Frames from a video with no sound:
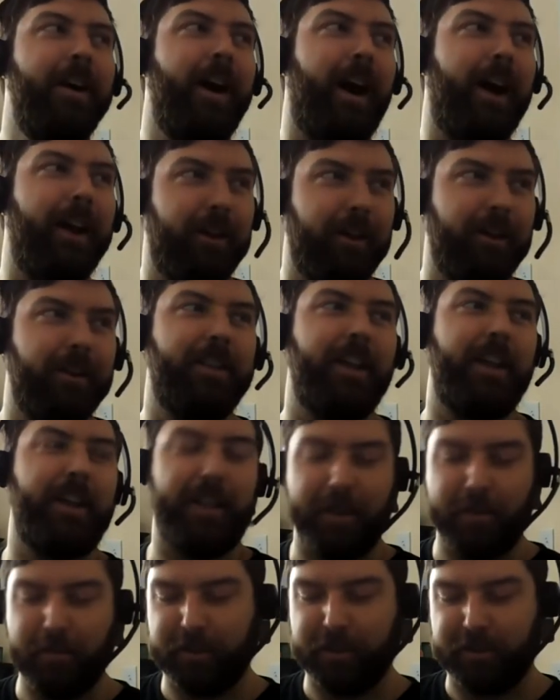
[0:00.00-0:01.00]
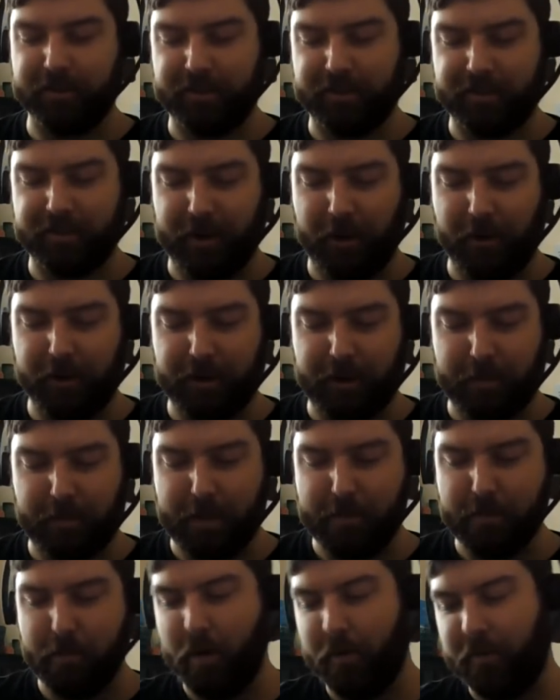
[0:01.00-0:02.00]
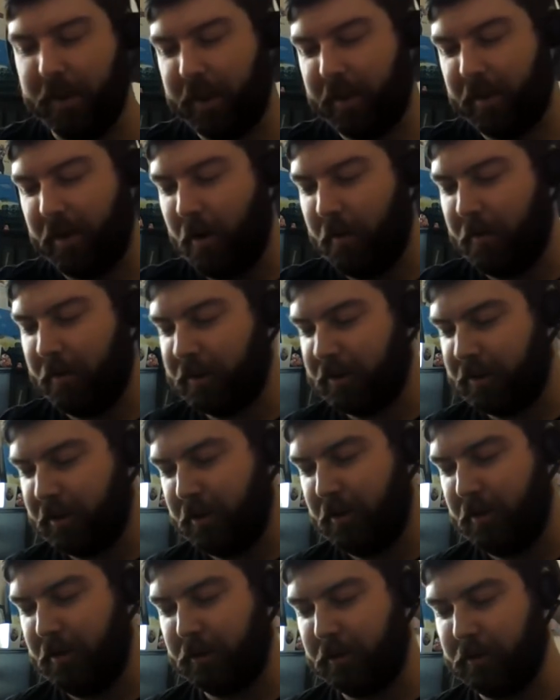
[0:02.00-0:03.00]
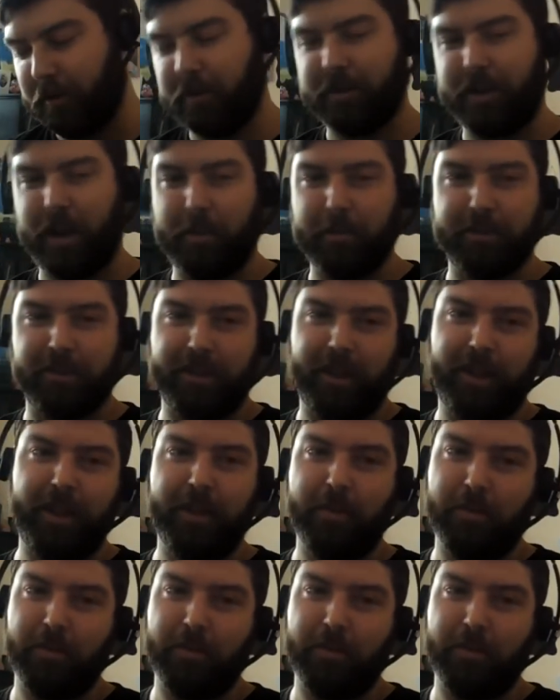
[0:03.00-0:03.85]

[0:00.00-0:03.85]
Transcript: I heard that he was going to be moving over to Thornton Tomasetti,